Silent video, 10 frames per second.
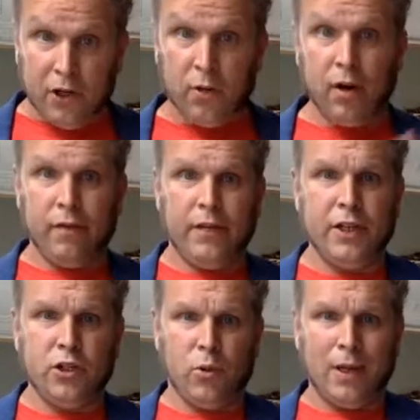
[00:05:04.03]
a
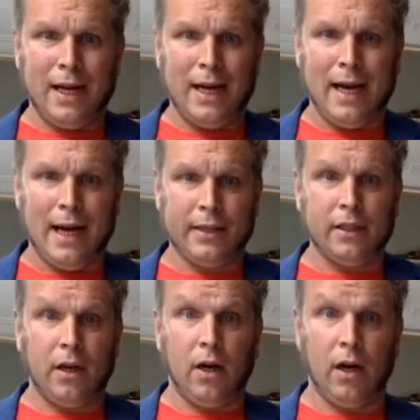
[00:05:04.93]
visual ad
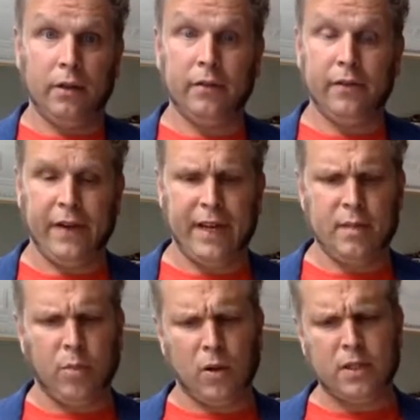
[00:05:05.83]
on
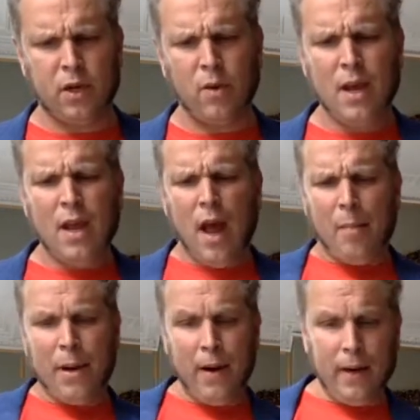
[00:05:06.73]
Facebook. So
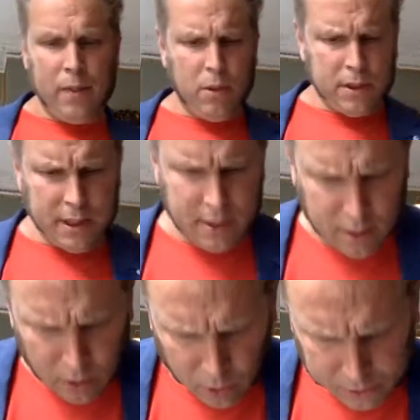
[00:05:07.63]
apparently, what's this
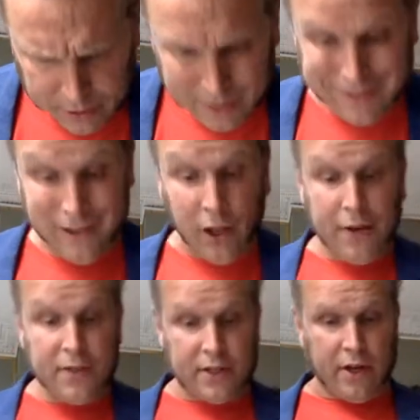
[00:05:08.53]
called? This is
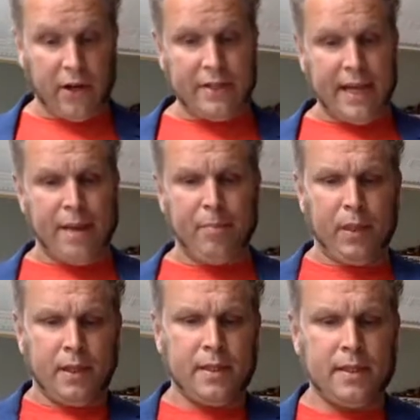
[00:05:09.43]
lifestyle
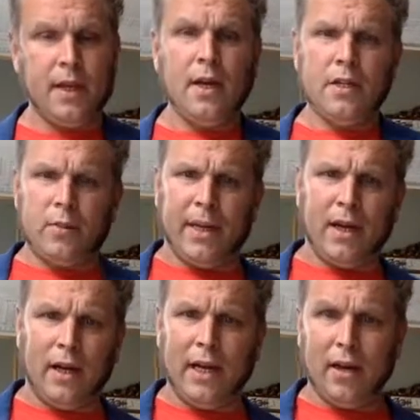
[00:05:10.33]
templates. So we
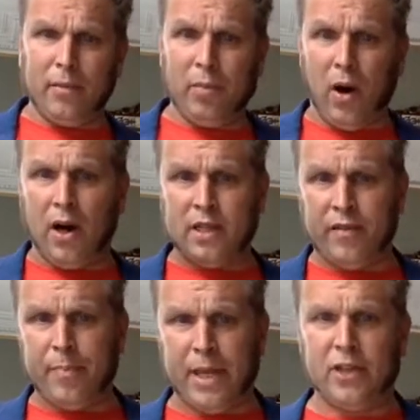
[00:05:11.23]
click on parts of a
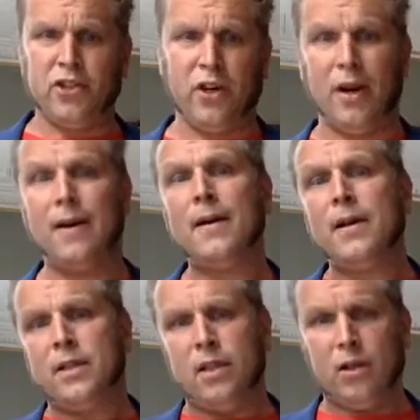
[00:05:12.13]
picture
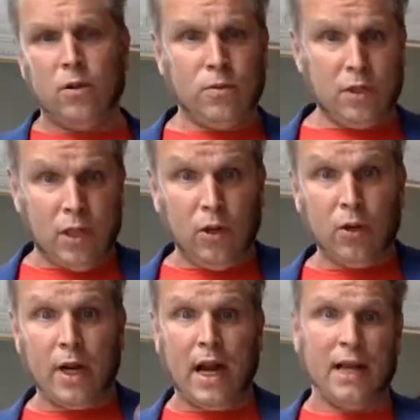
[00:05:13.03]
to look
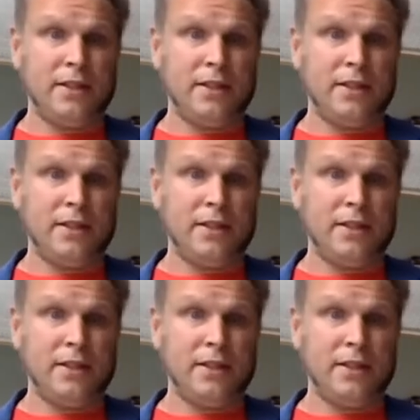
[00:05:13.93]
at